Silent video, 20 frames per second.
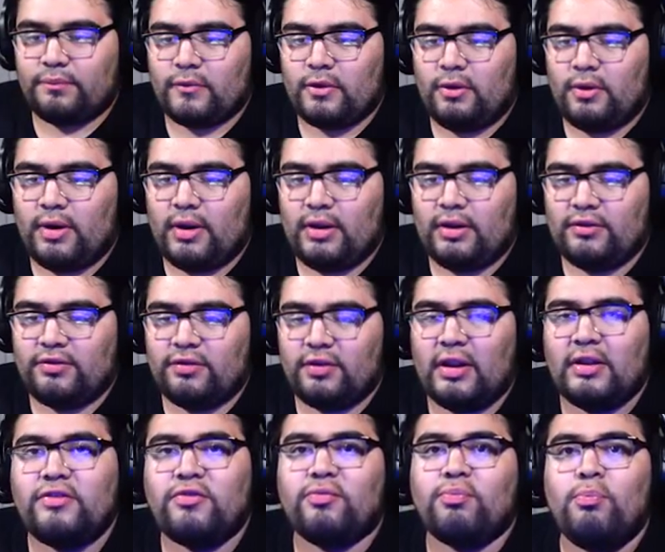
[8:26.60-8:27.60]
All right, let's
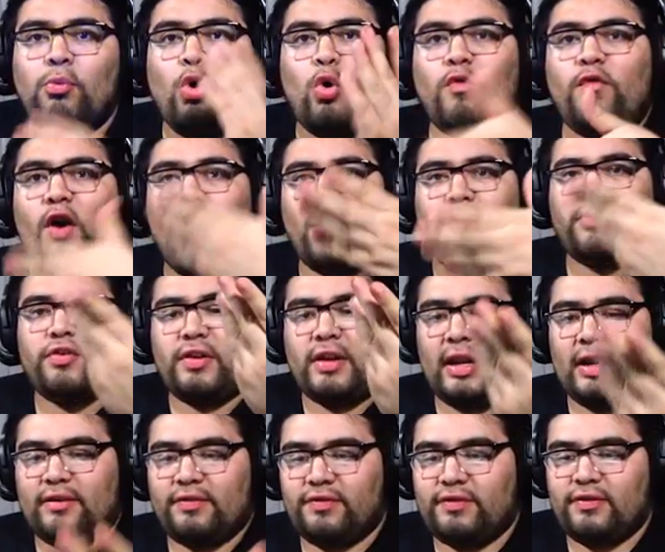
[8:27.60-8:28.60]
let's move on to the
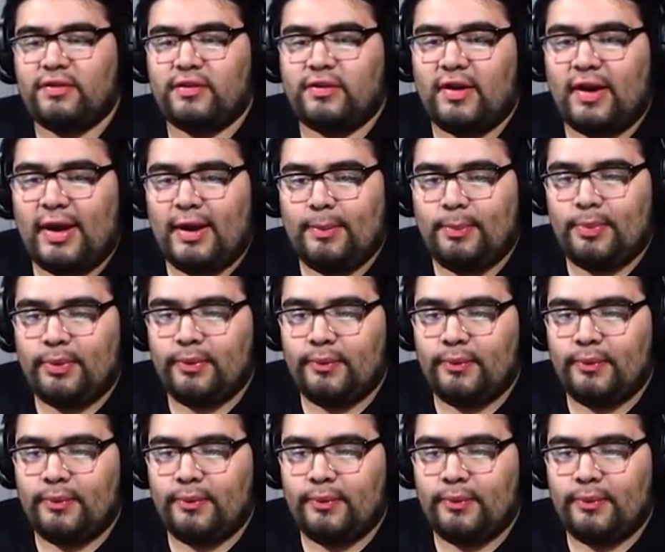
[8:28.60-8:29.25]
next tape.